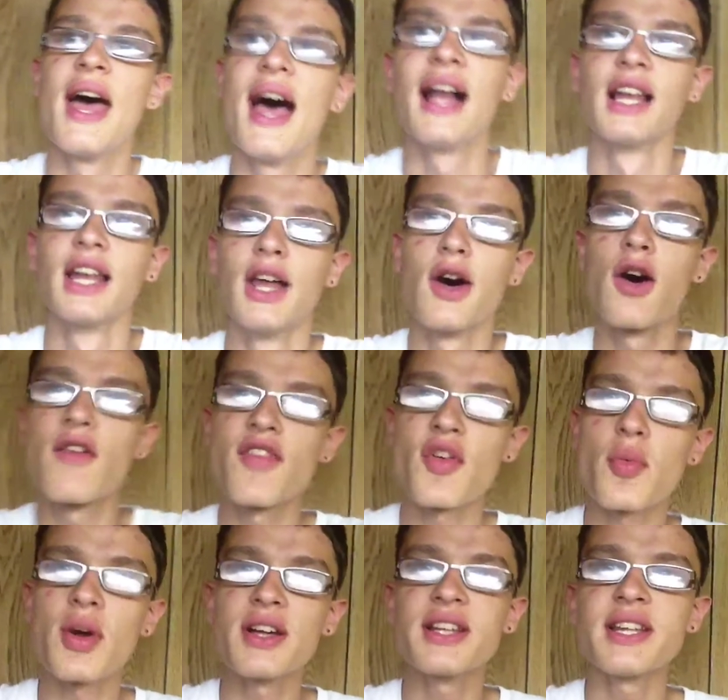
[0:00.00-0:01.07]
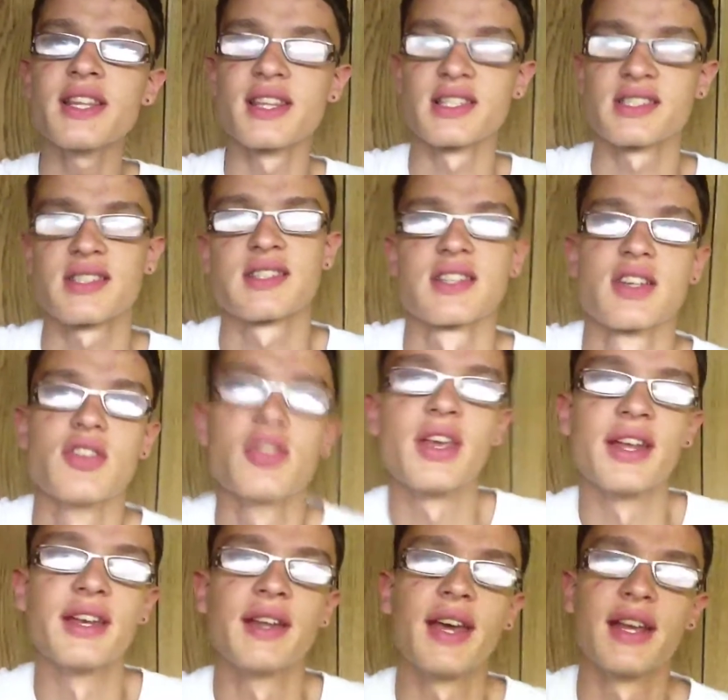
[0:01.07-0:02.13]
Hello everyone, this is
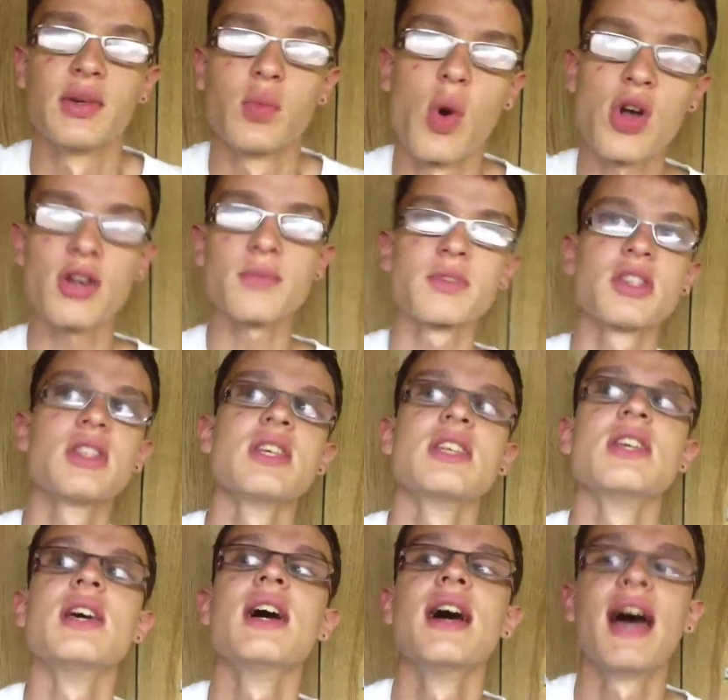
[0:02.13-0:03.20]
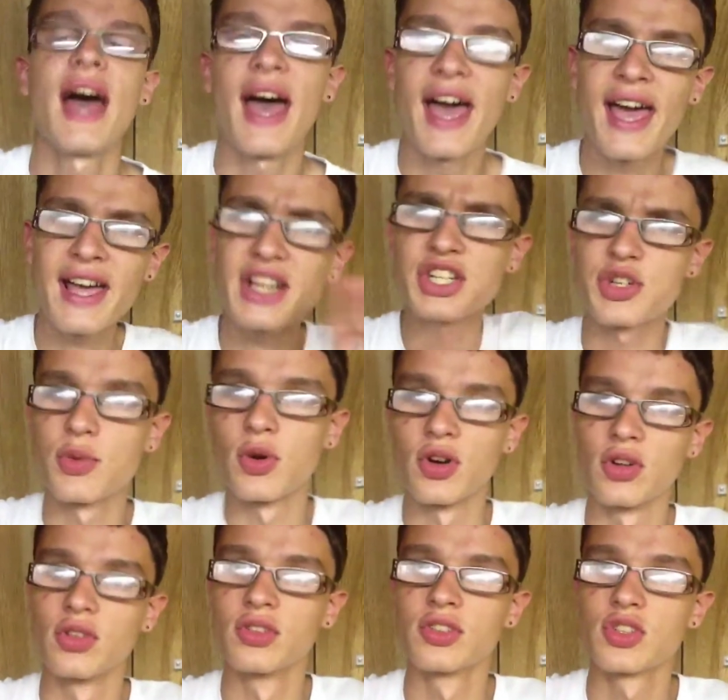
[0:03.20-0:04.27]
Logan, and welcome to the
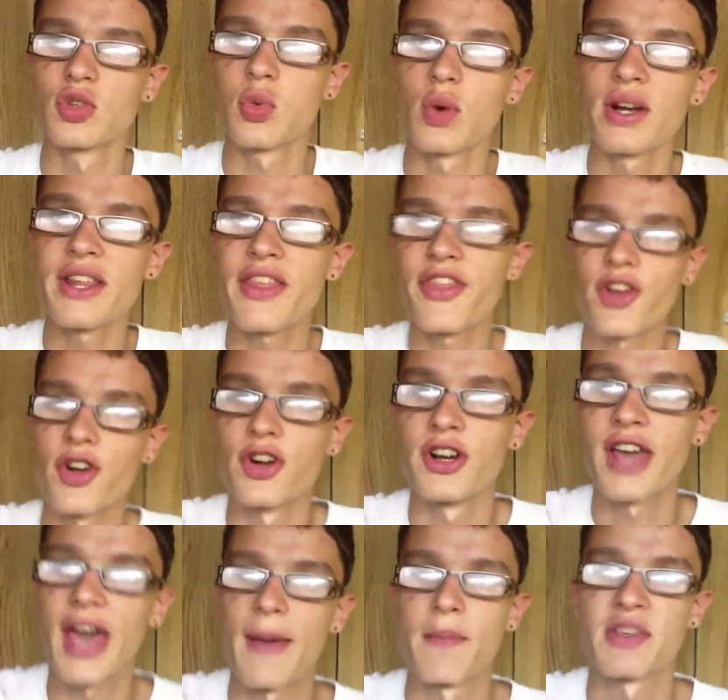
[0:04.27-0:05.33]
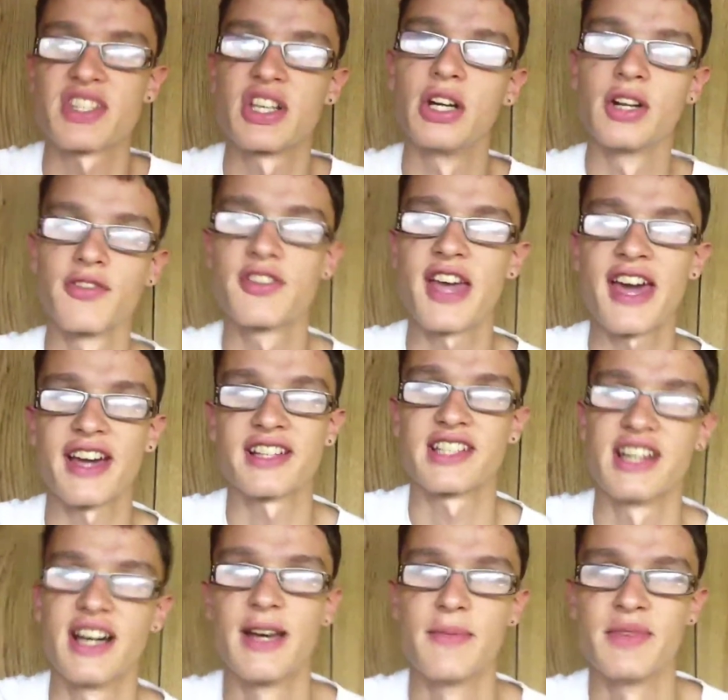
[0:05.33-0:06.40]
actual 23rd episode of Tech
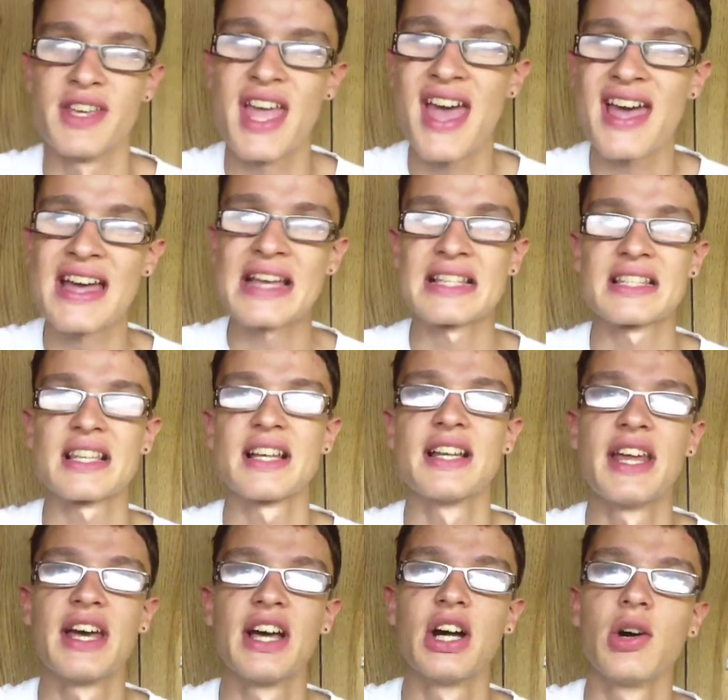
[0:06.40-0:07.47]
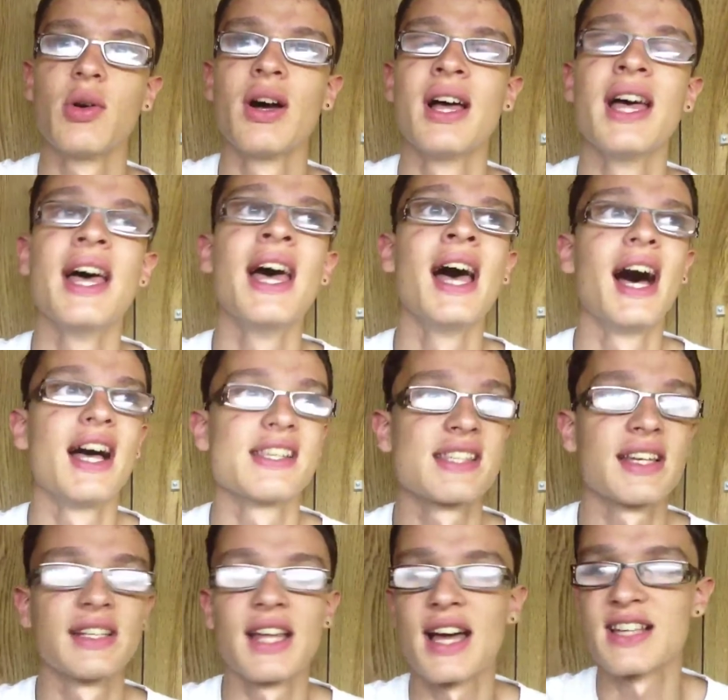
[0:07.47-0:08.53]
Time. Yes, I know, I
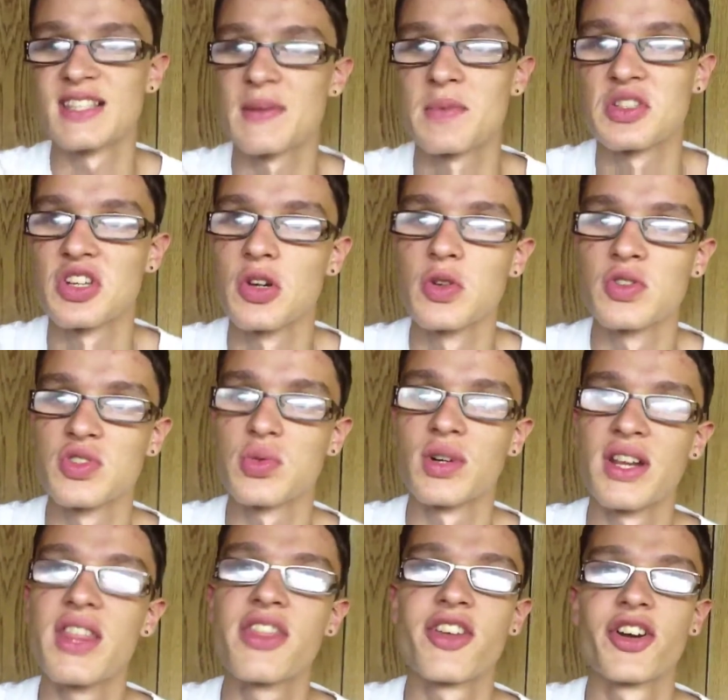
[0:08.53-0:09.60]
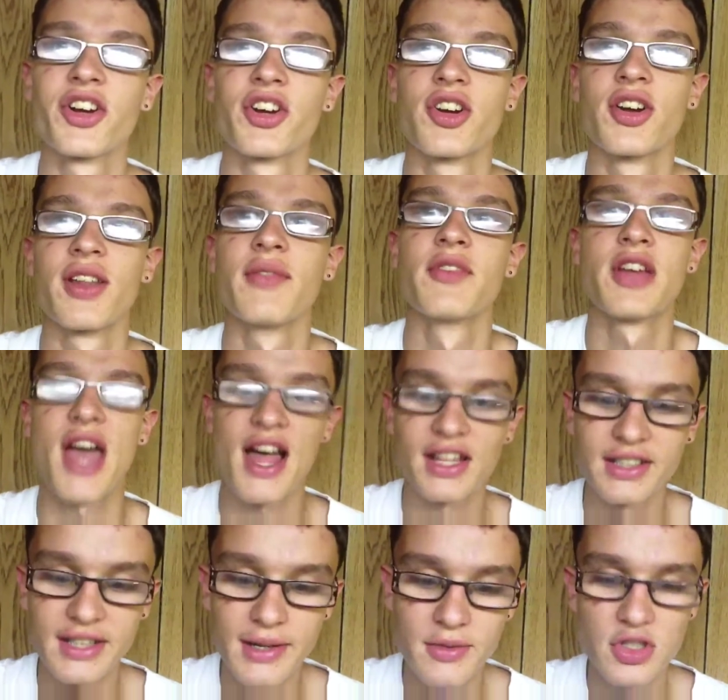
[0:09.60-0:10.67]
said last episode was 23rd, in
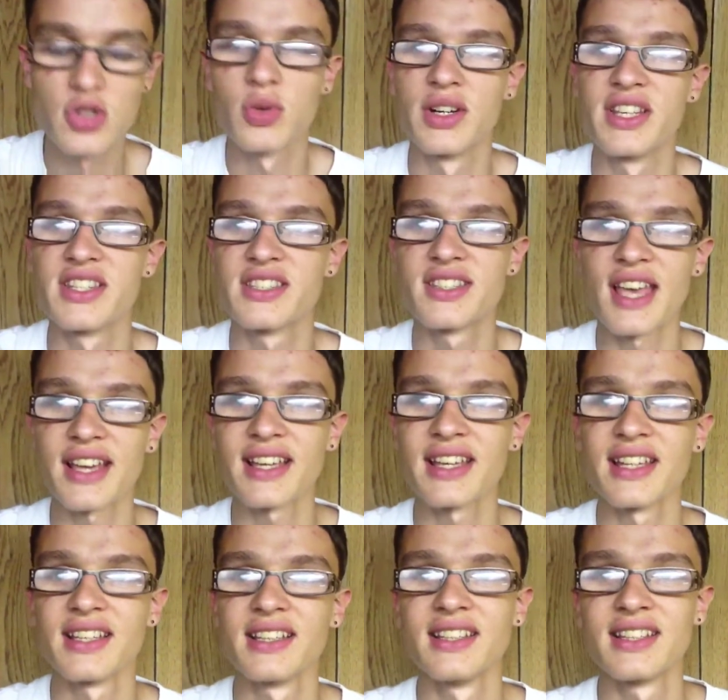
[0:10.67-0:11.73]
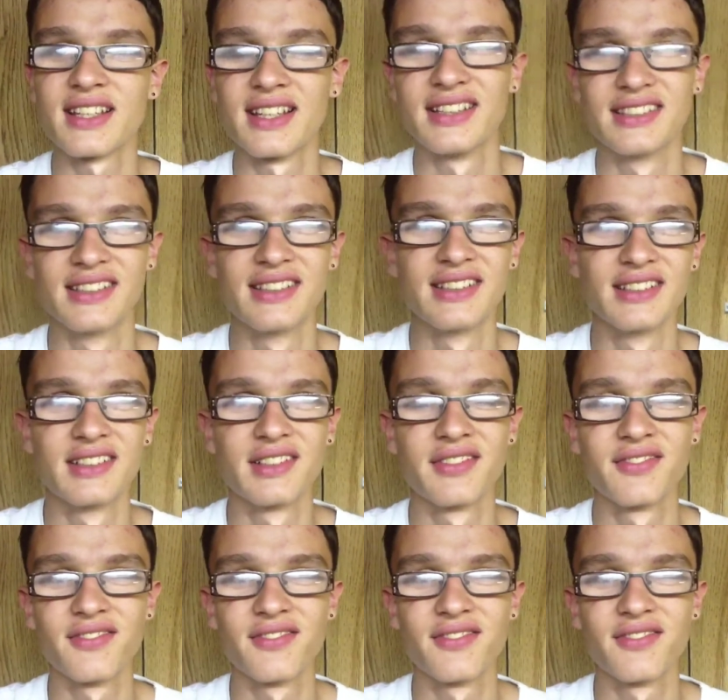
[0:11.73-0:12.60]
reality it was 22nd, and